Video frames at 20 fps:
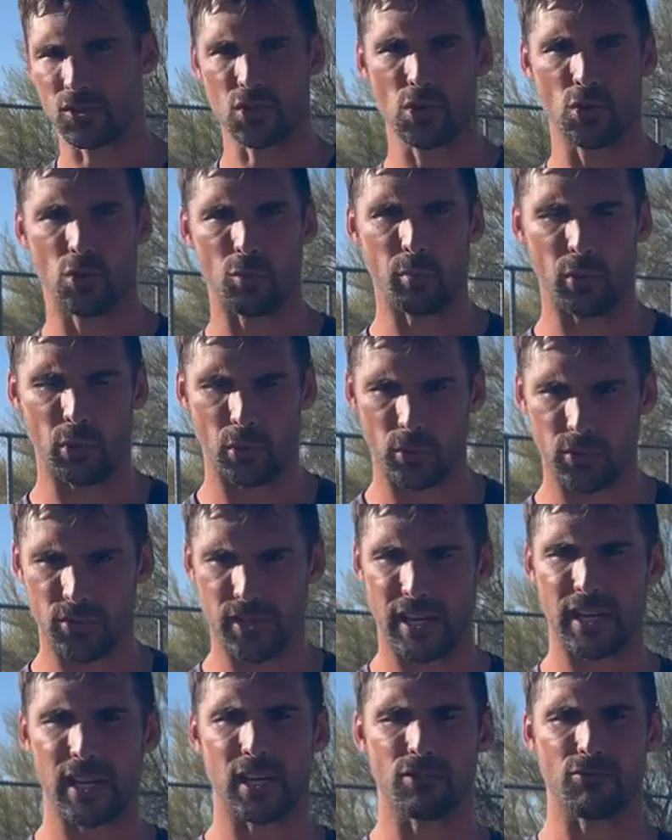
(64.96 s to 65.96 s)
short balls,
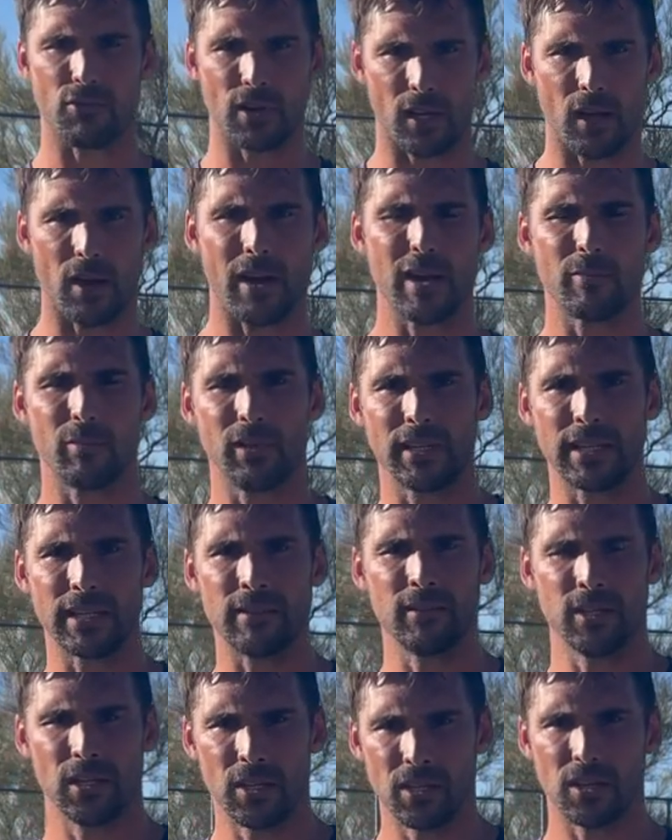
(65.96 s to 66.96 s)
they can reliably,
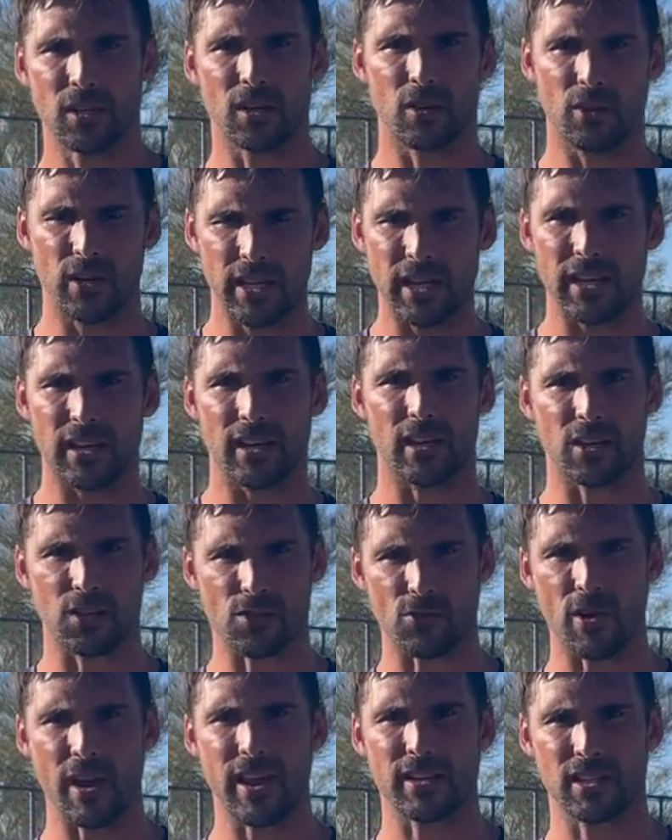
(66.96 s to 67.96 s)
you know, hit
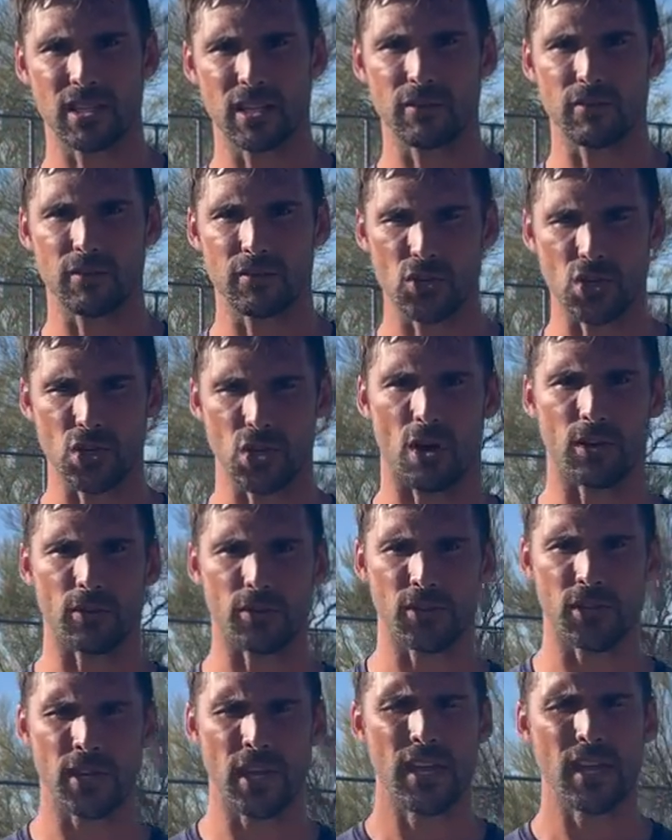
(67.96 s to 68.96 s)
aggressive
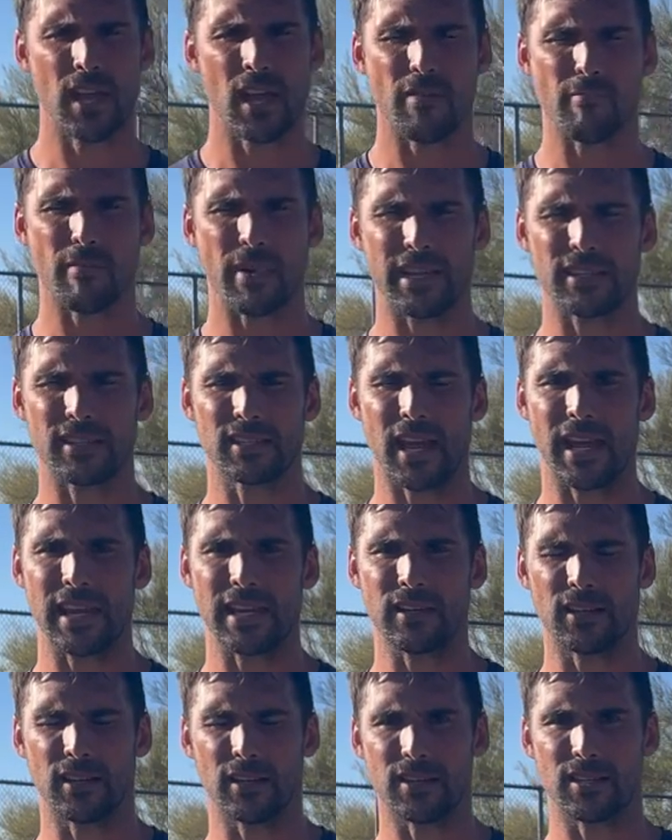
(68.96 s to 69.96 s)
shots and
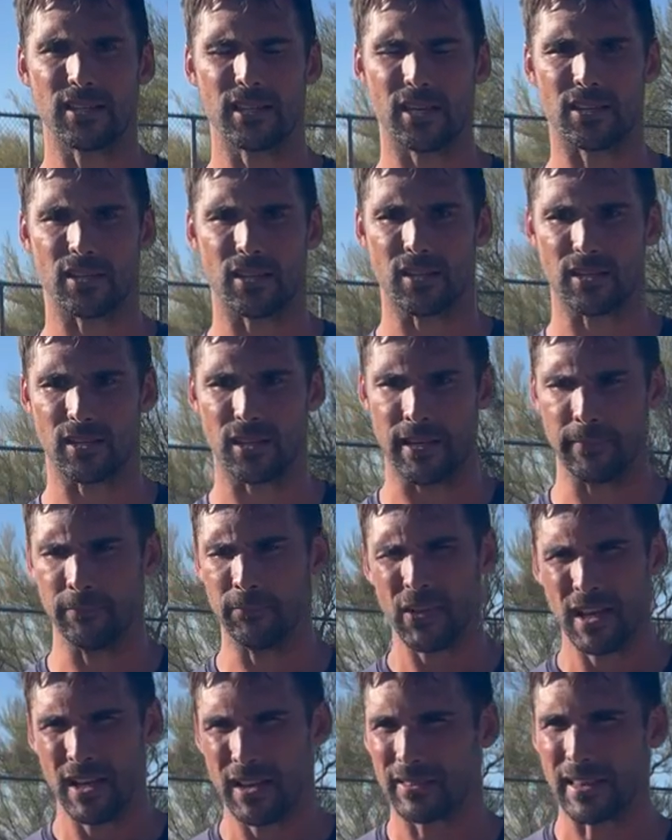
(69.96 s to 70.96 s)
maintain consistency.
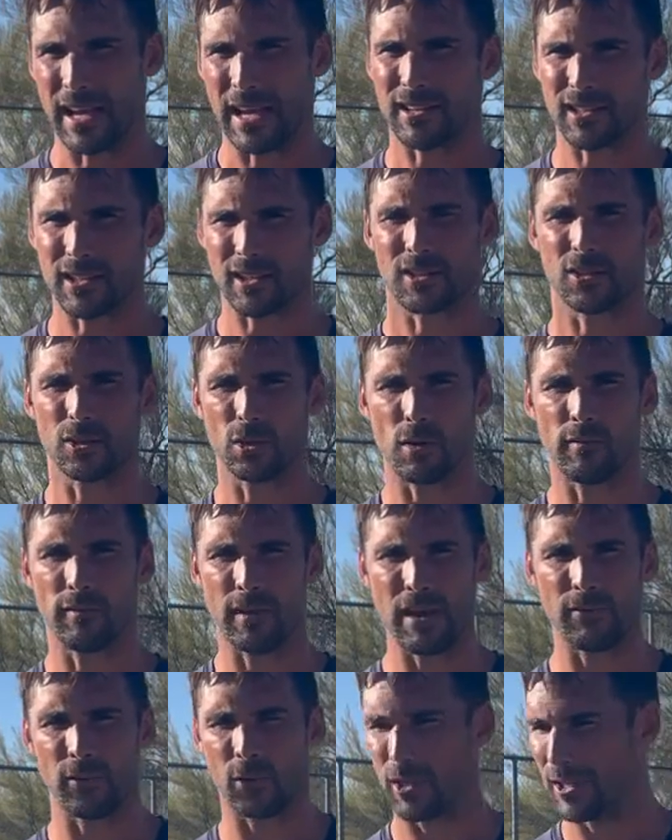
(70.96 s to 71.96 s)
That's the sort of
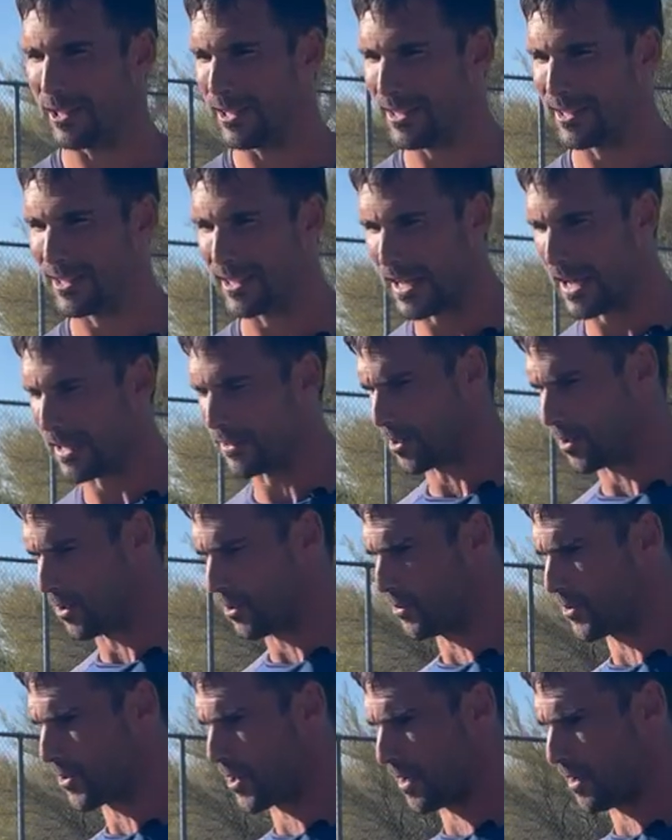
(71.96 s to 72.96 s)
level you need to get
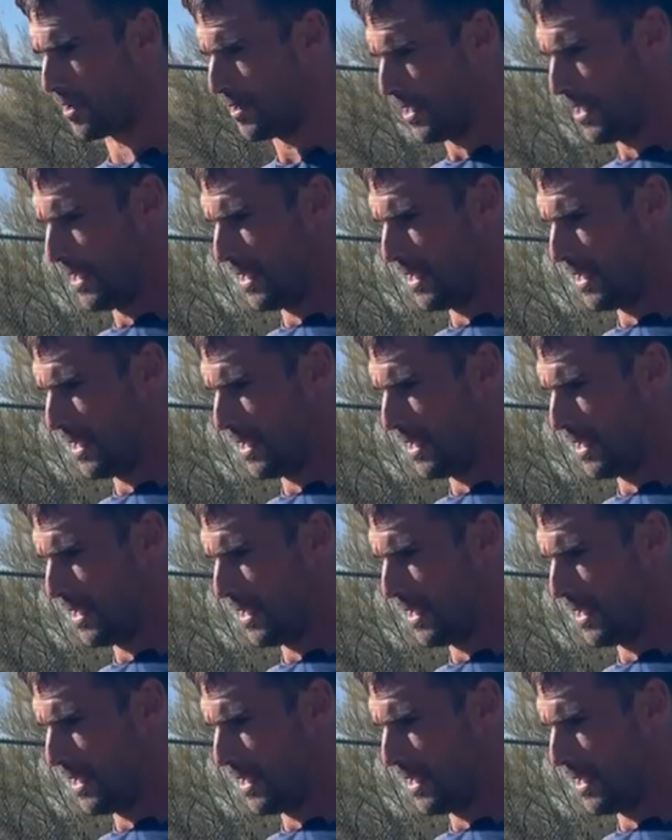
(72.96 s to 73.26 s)
to,